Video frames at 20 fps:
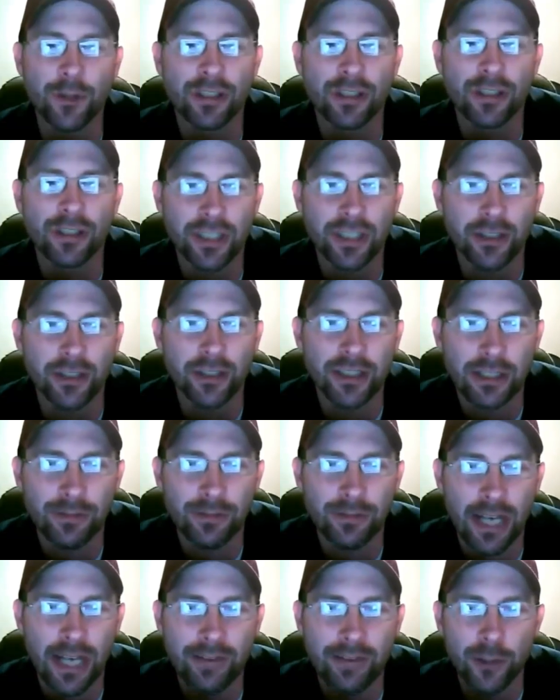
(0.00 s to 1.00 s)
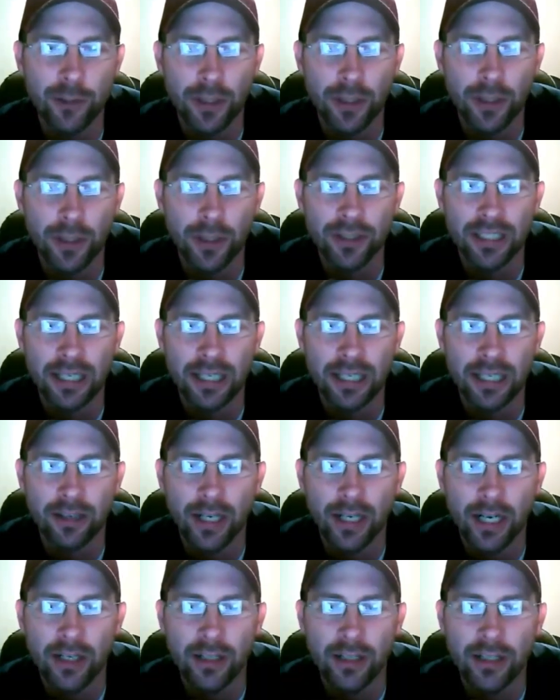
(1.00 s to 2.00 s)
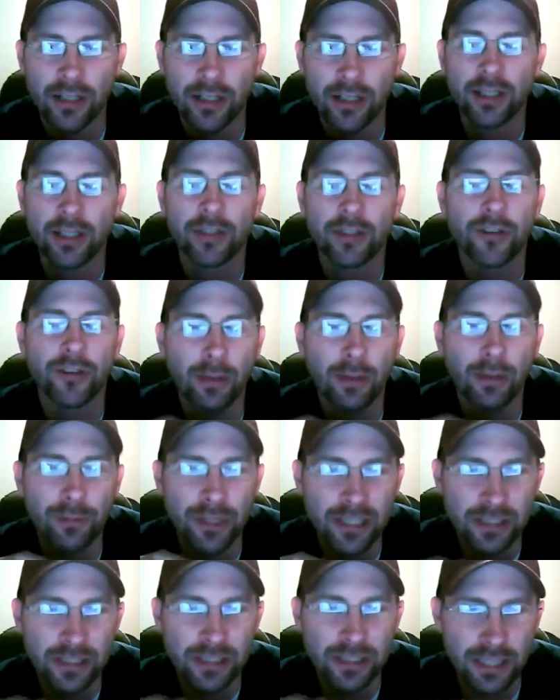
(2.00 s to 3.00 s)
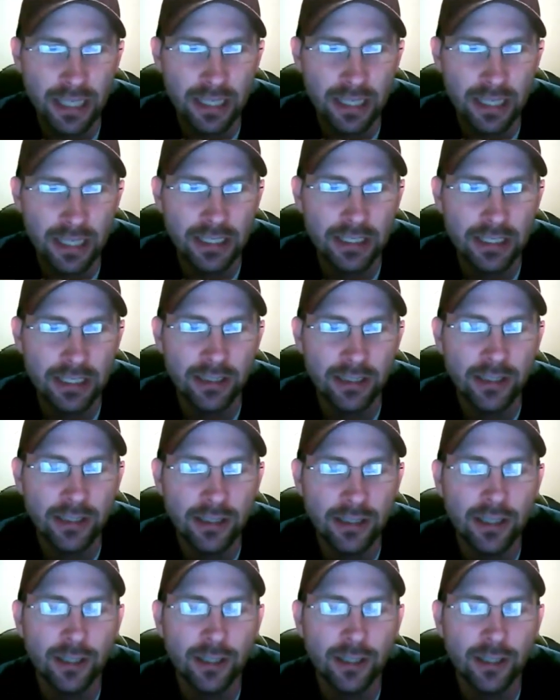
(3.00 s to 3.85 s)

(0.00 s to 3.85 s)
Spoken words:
If you consider yourself an average person out there, drop the insanity,